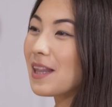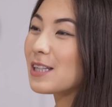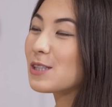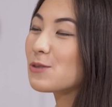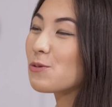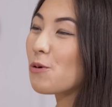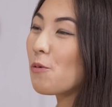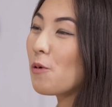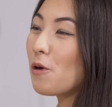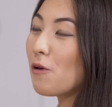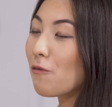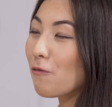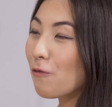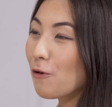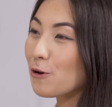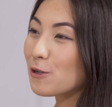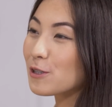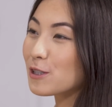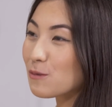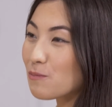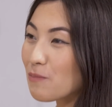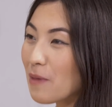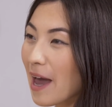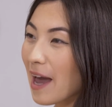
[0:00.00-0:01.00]
that's where we
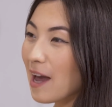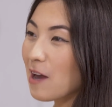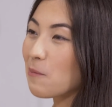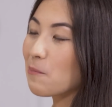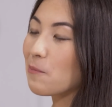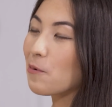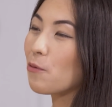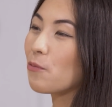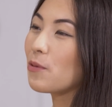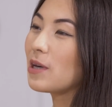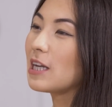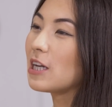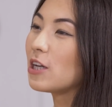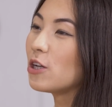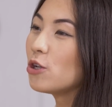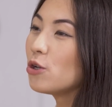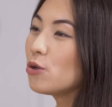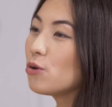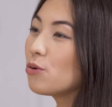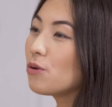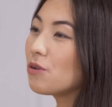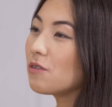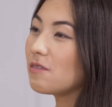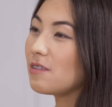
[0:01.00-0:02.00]
first met, but we
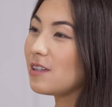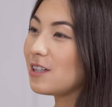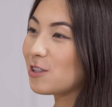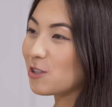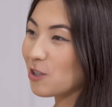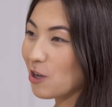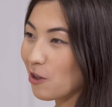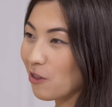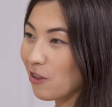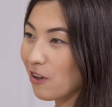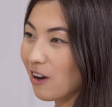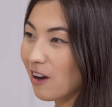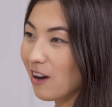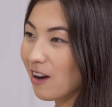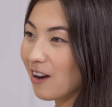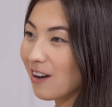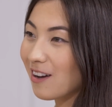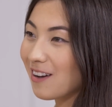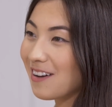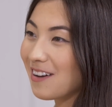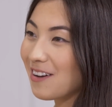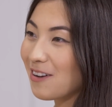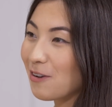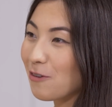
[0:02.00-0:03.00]
knew of each
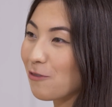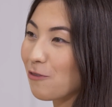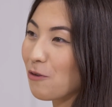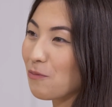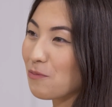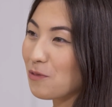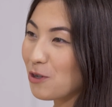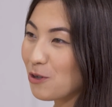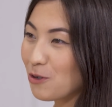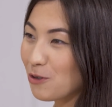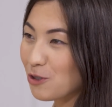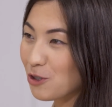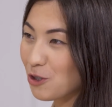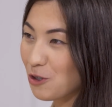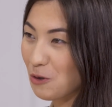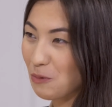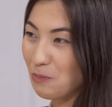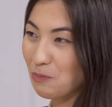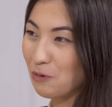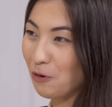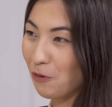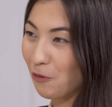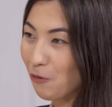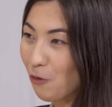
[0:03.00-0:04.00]
other from
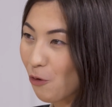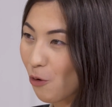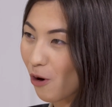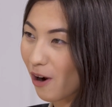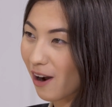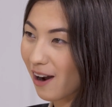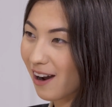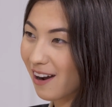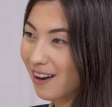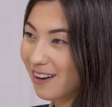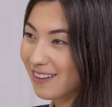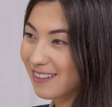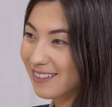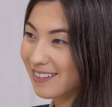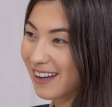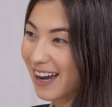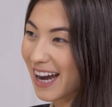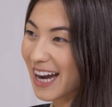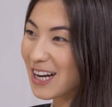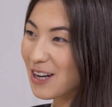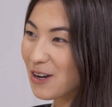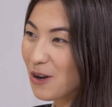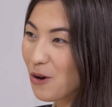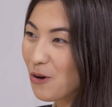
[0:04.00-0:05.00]
YouTube before.
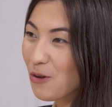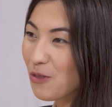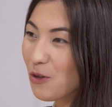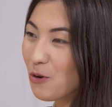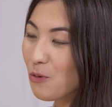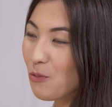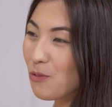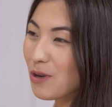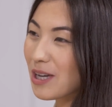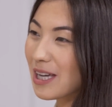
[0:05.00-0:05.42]
I know that